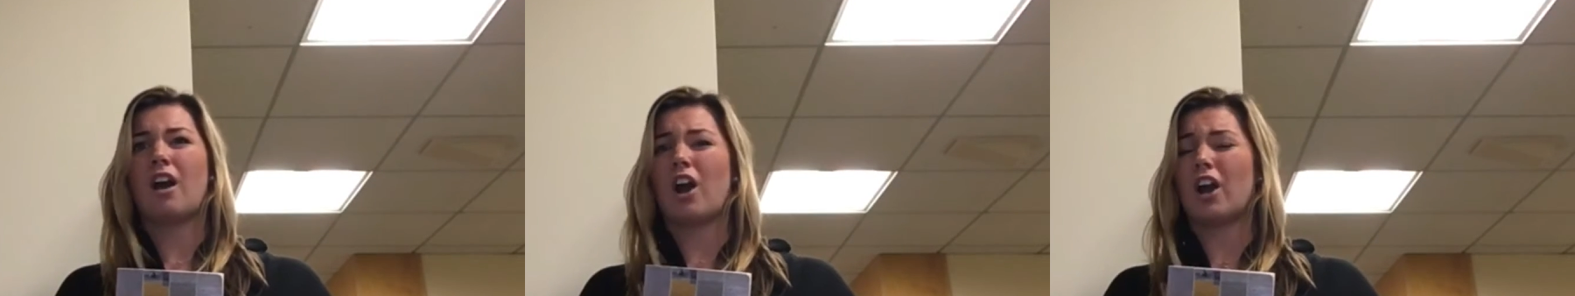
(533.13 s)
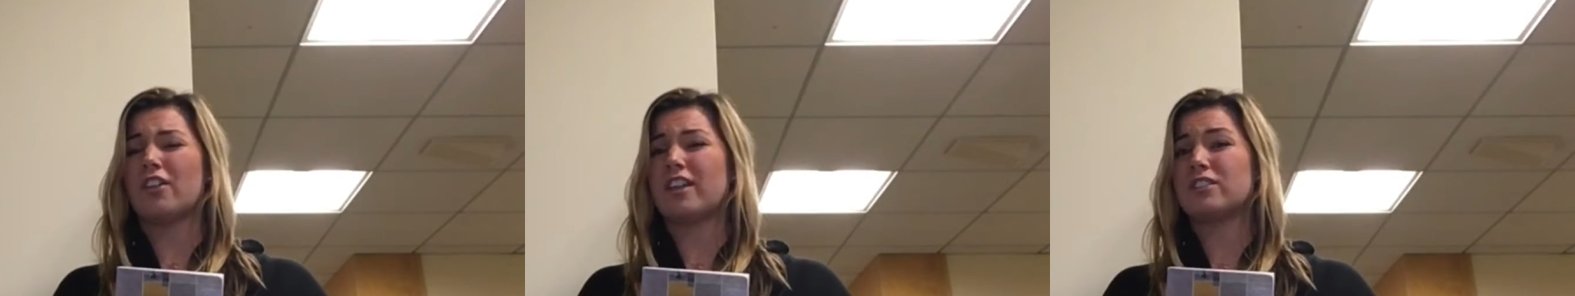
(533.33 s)

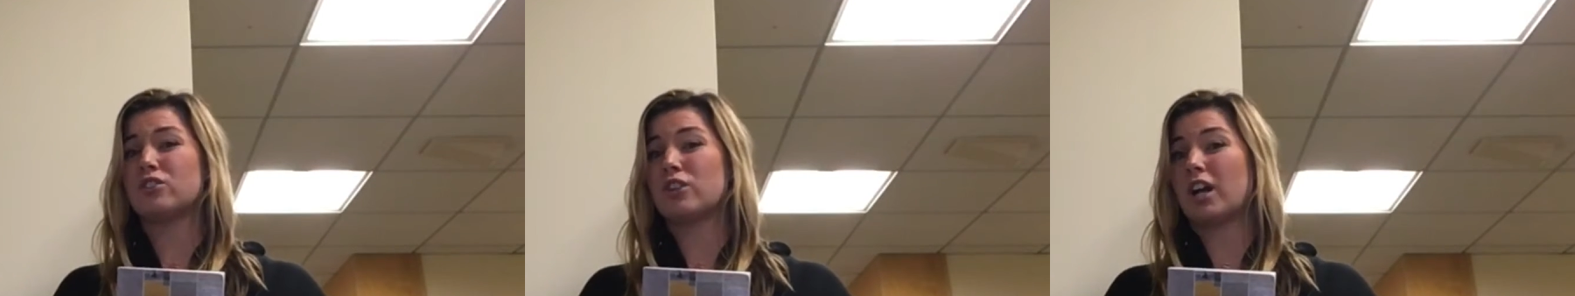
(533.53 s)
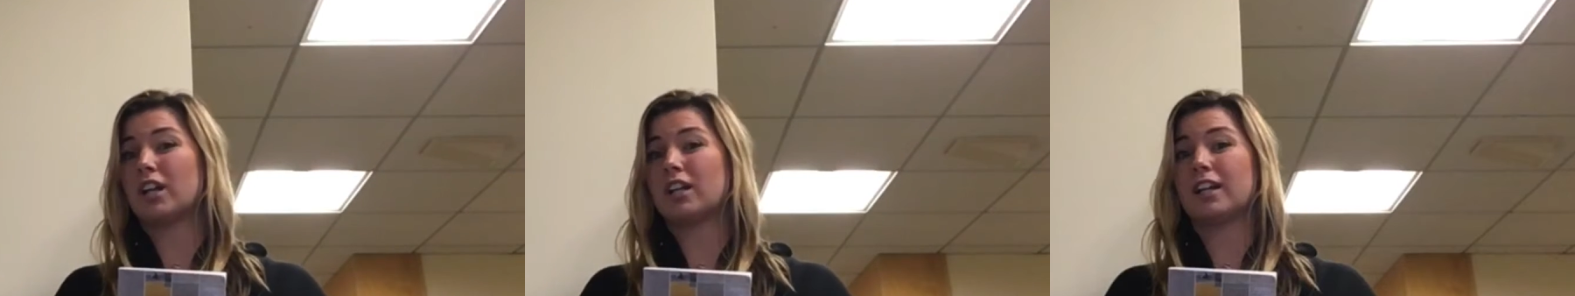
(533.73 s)
Are they
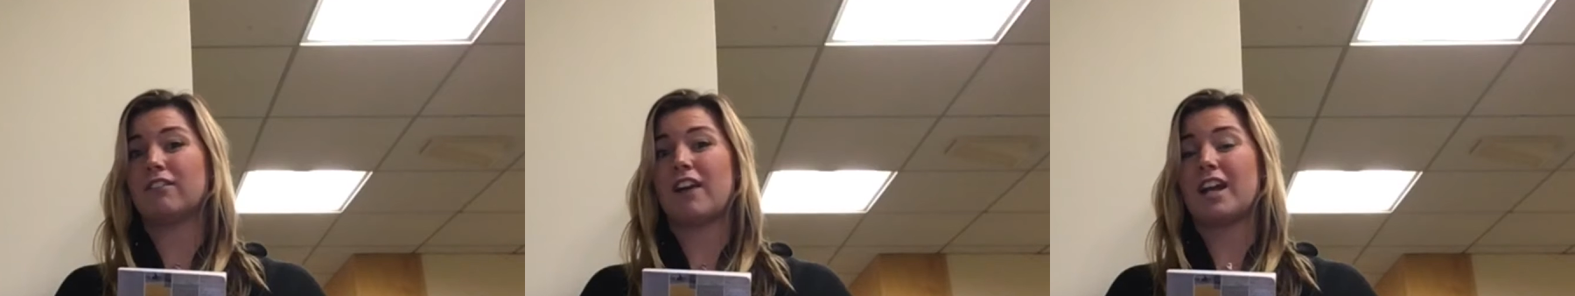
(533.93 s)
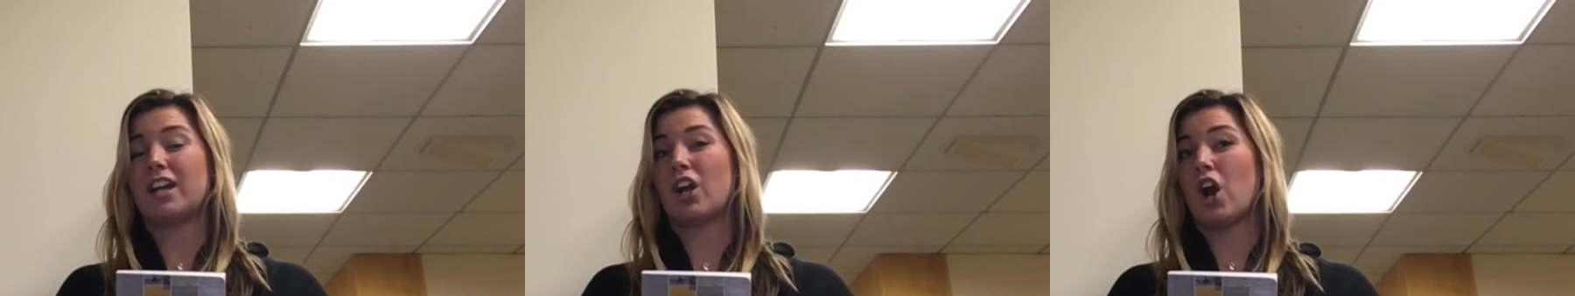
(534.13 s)
struggling
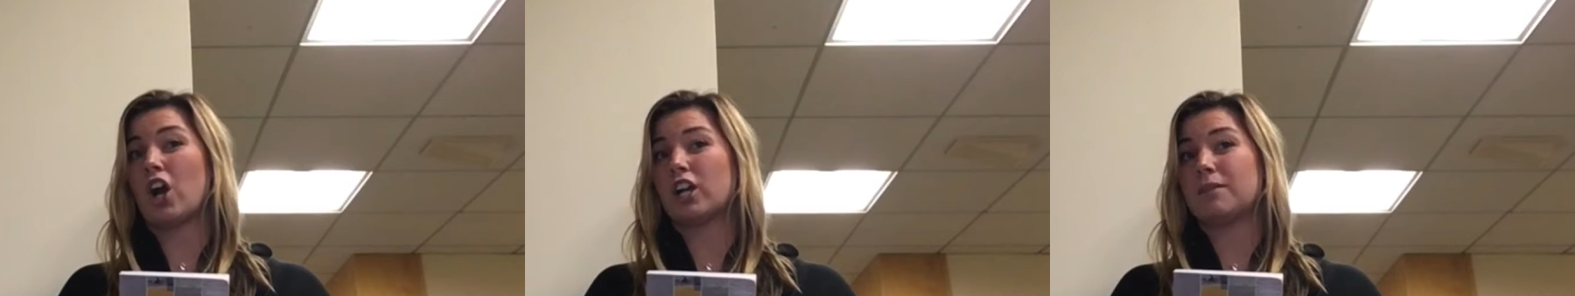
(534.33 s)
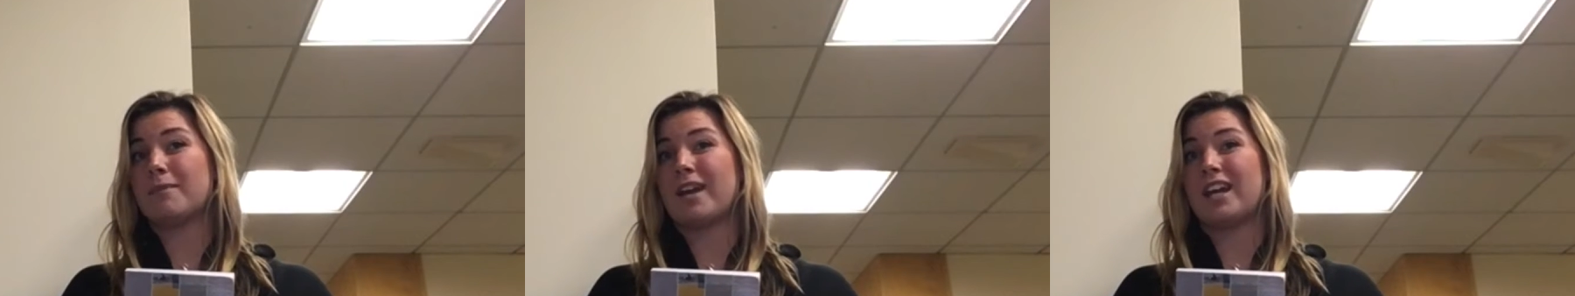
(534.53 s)
writing
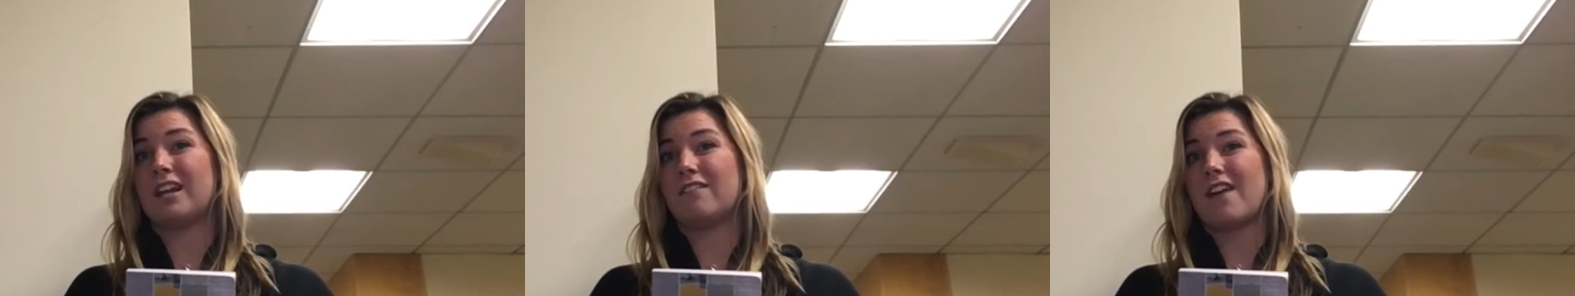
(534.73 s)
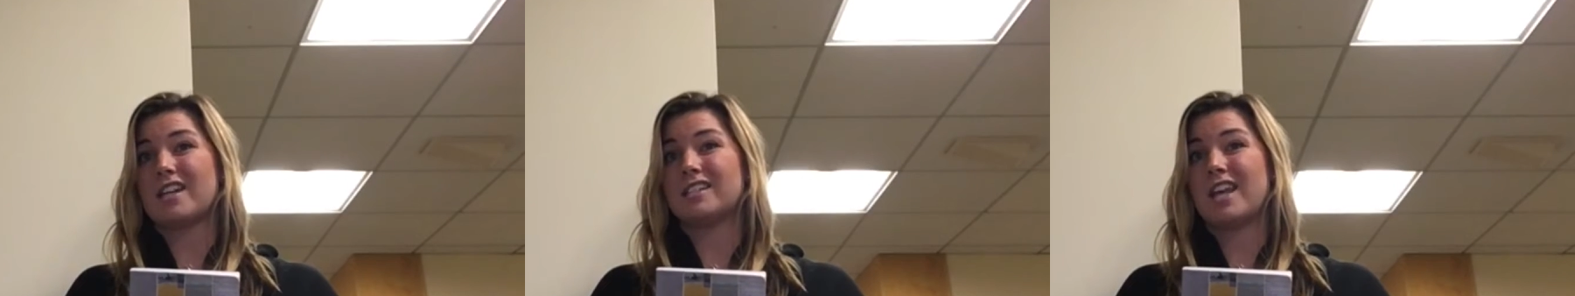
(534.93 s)

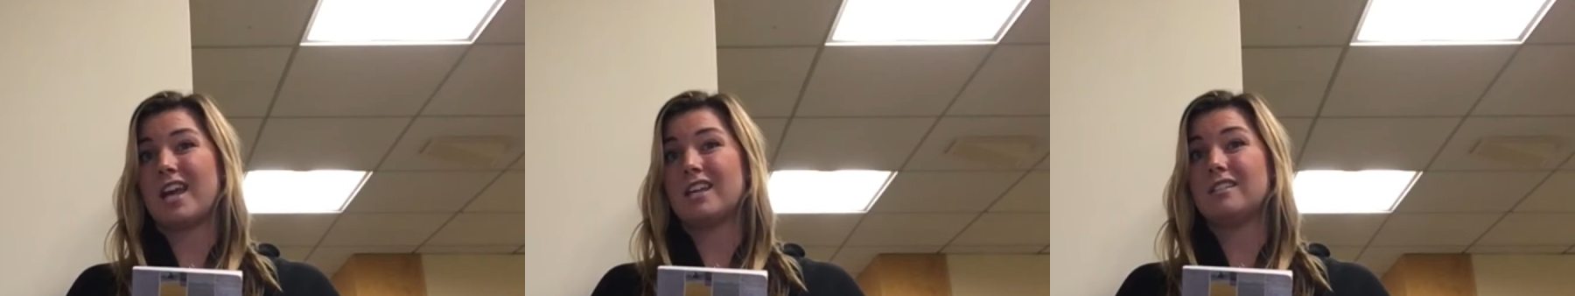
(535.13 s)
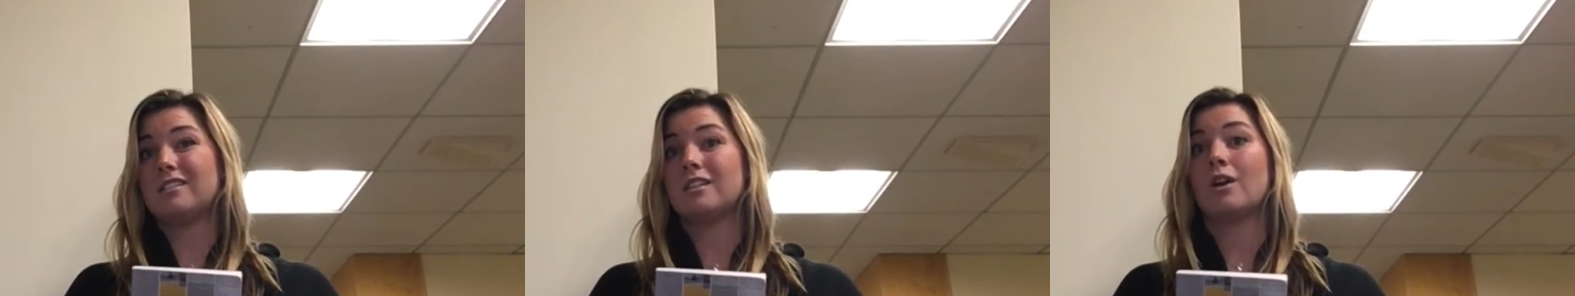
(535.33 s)
argumentative
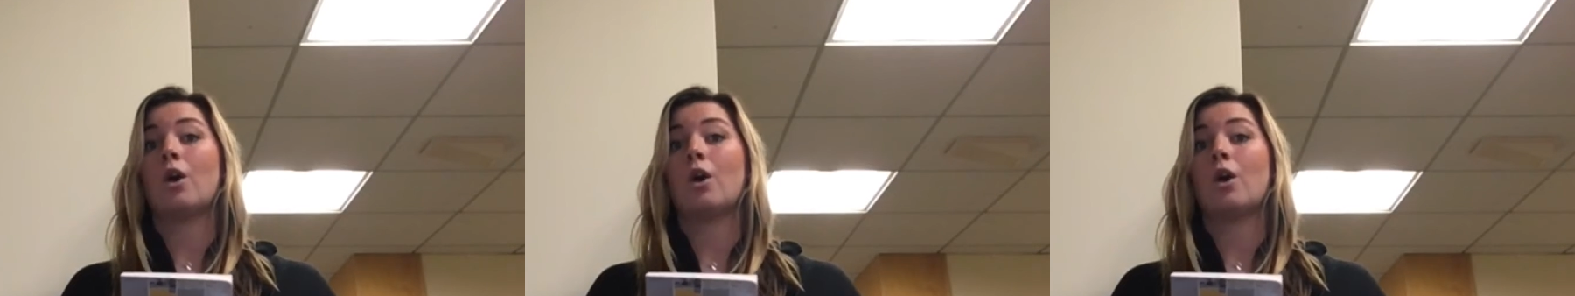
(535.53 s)
essays?